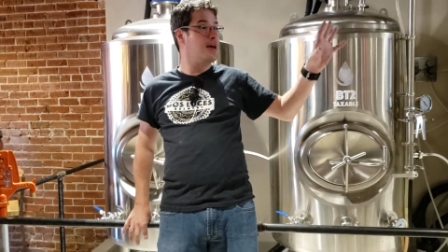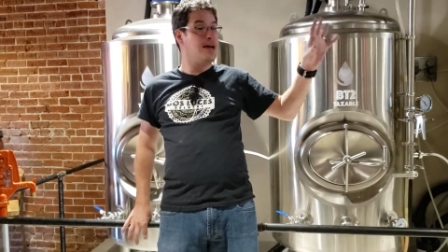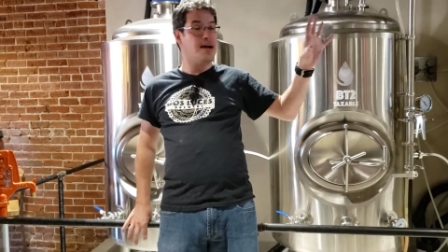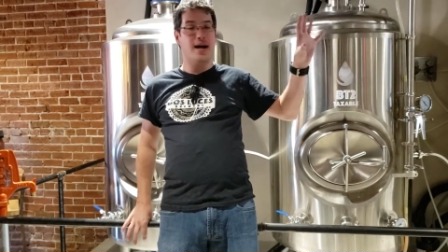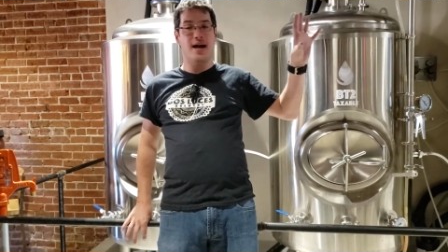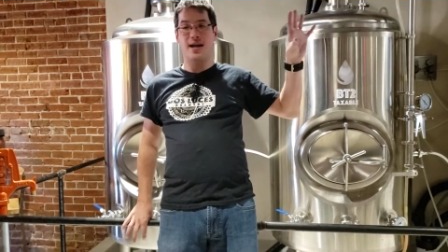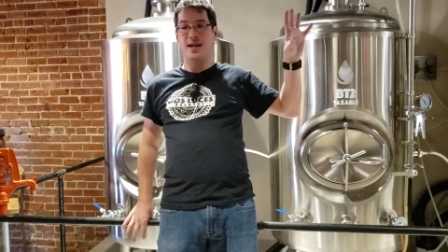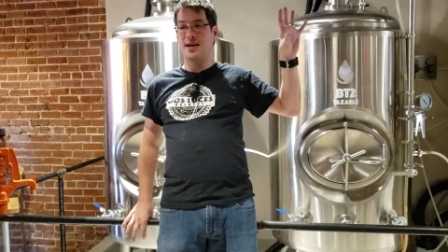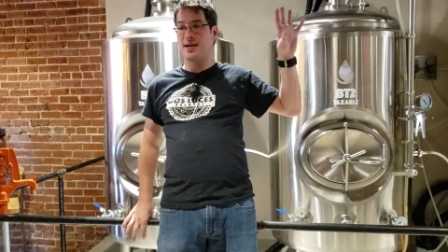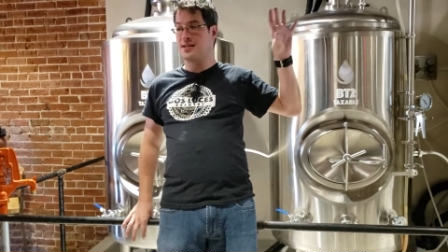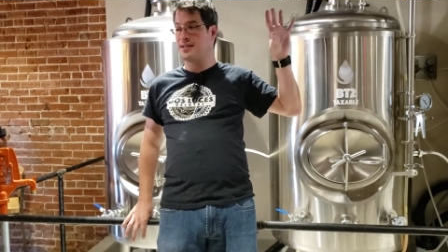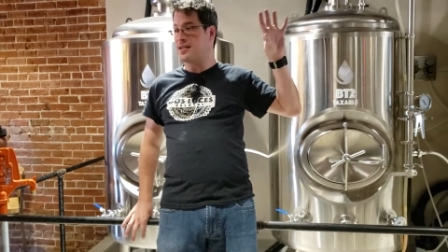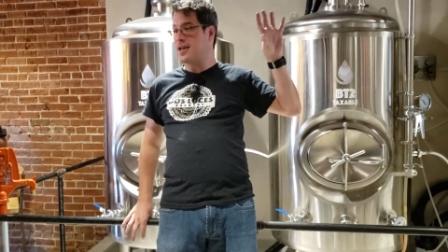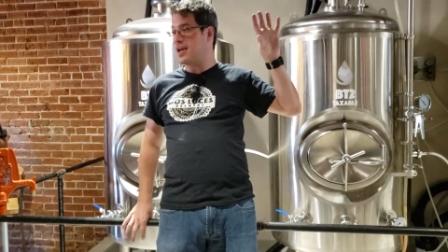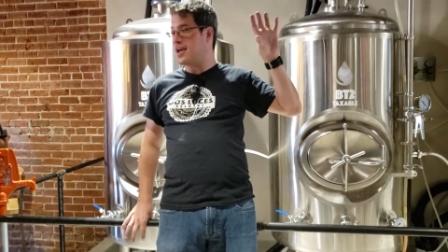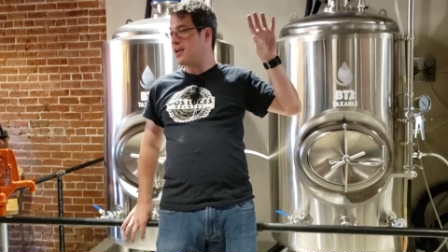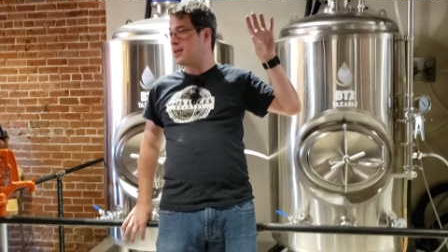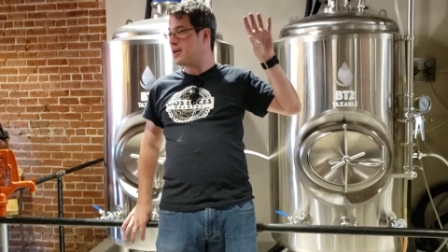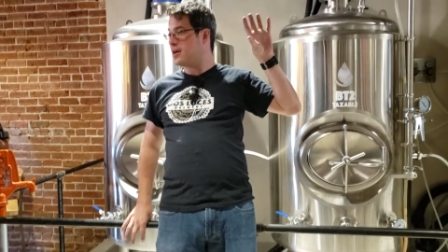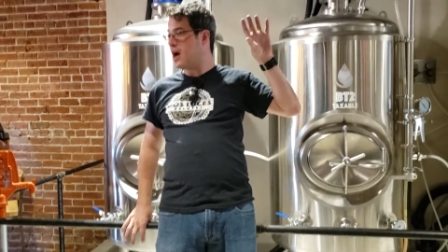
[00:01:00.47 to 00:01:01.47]
It is
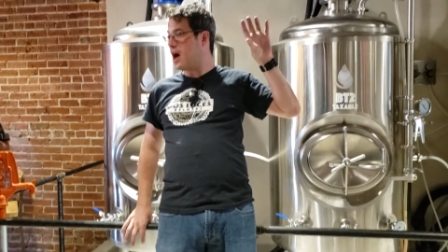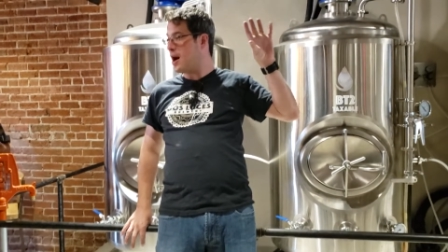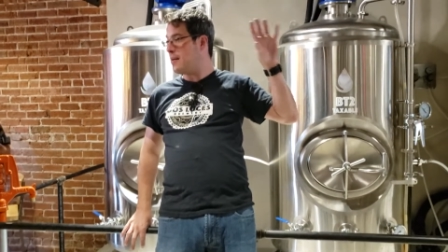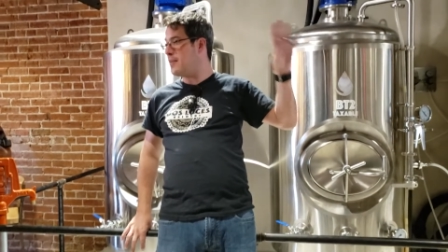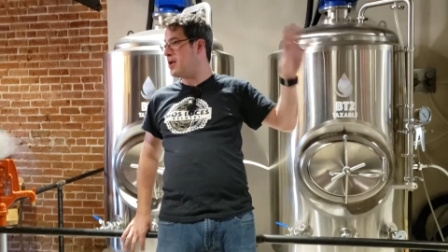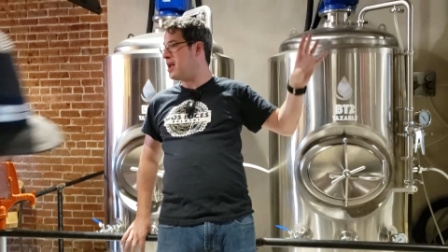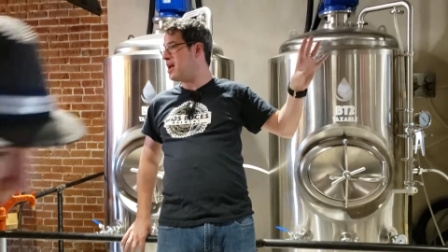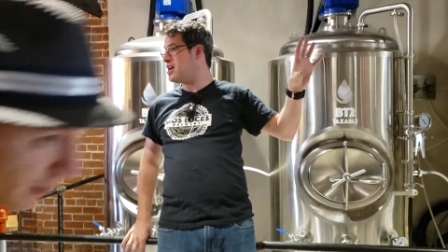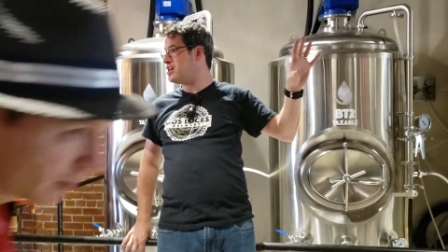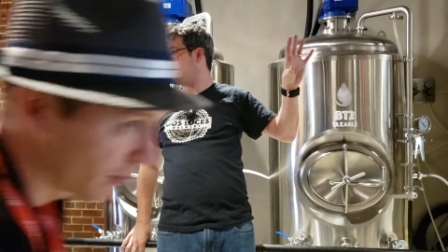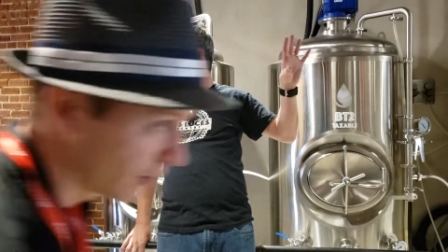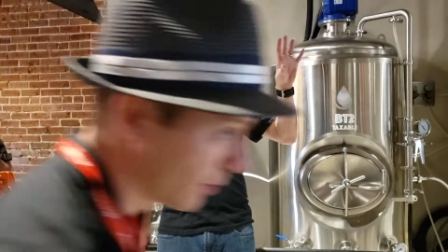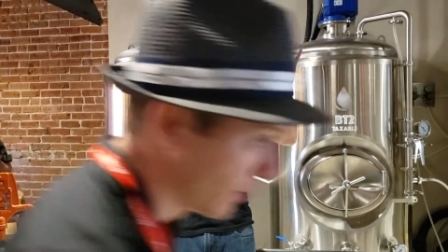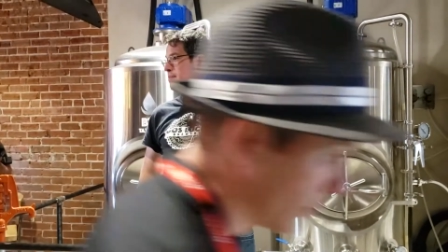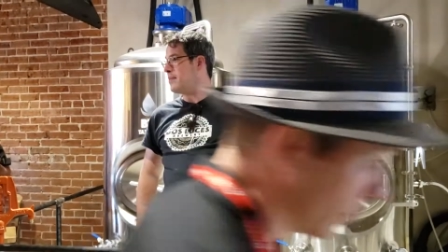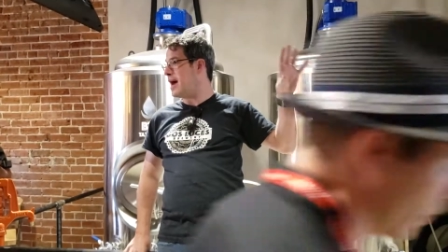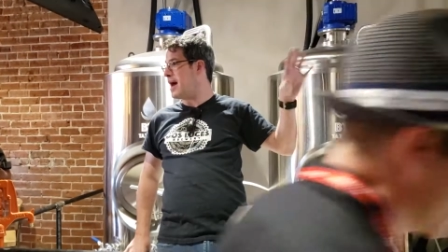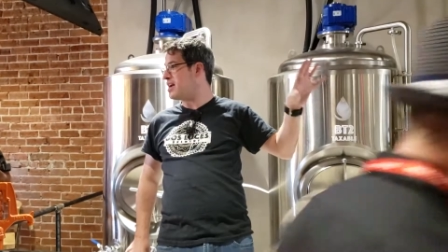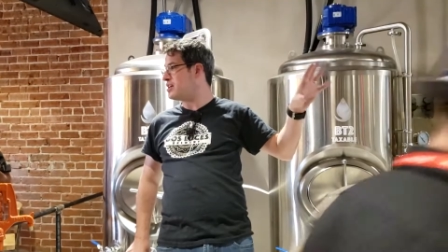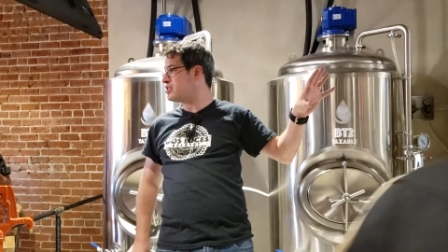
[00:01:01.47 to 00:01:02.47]
a combination
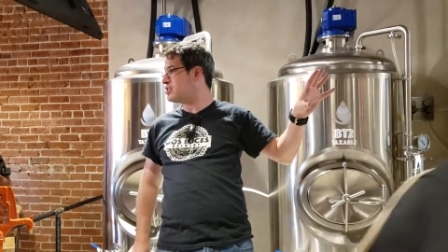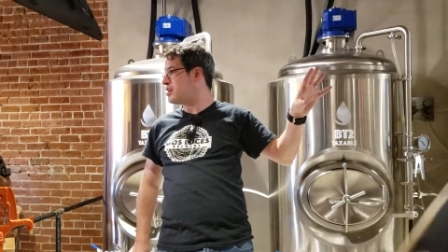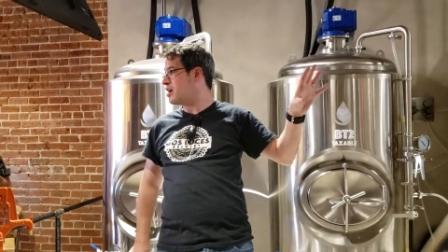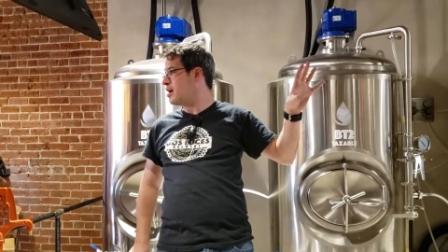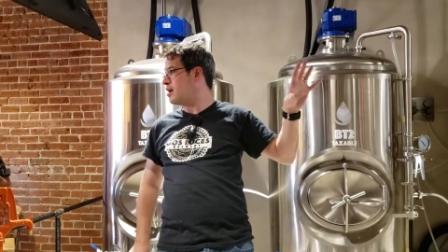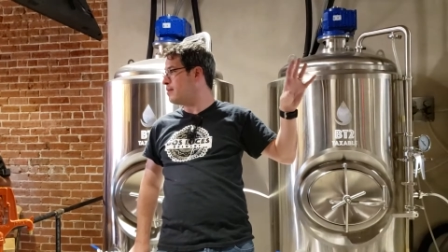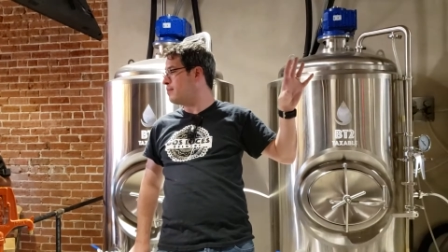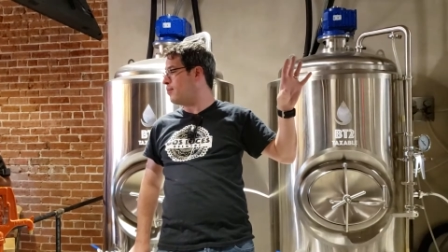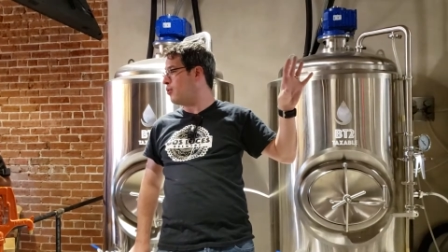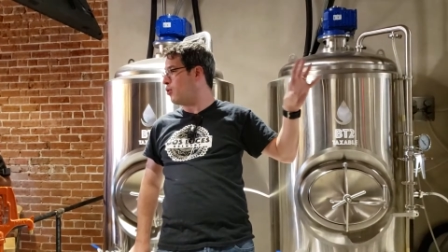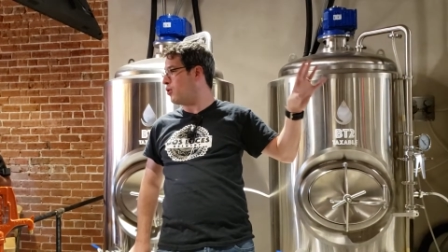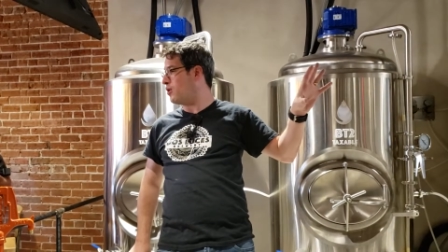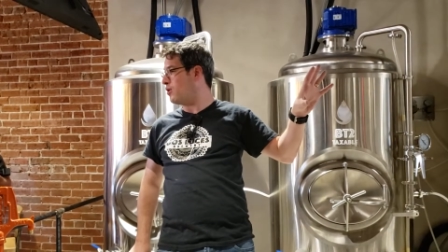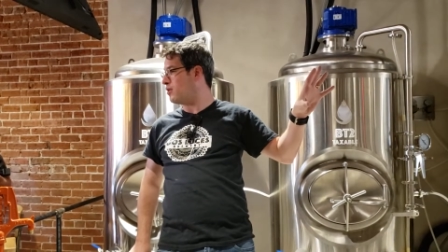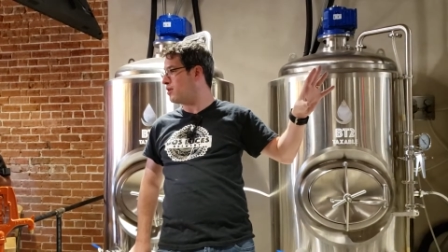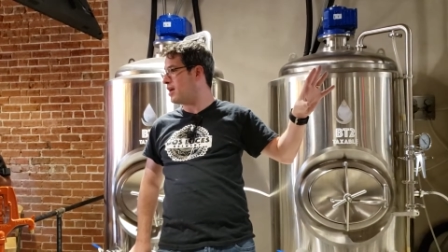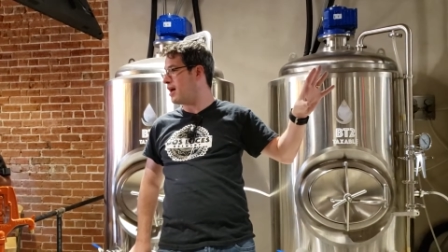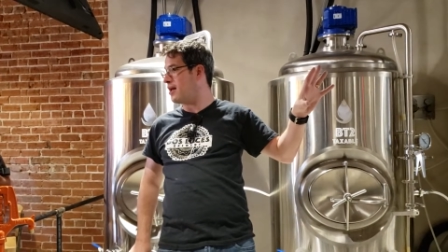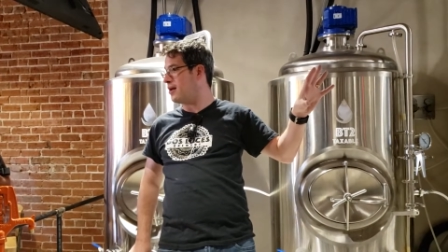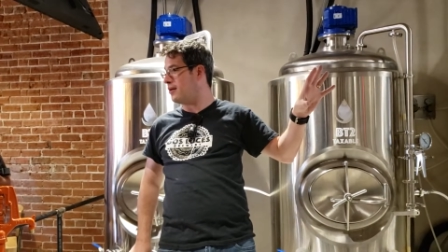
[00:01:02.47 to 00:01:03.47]
mash tun boil
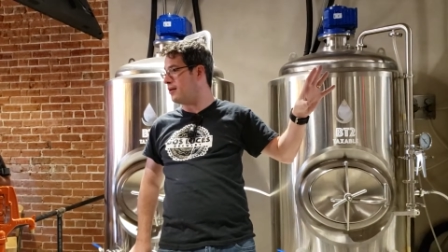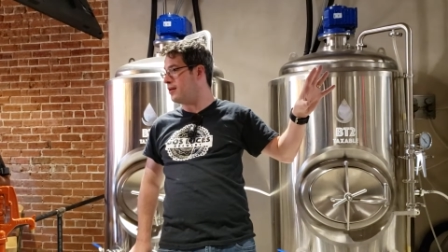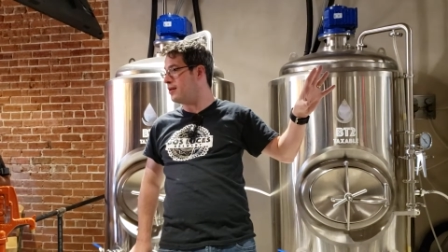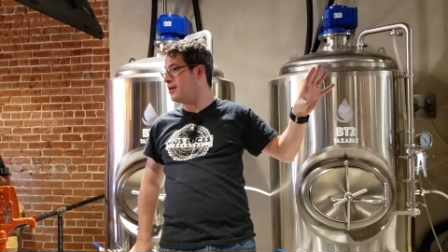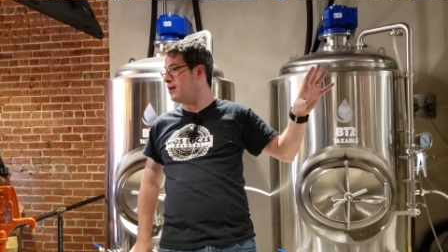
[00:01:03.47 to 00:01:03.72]
kettle.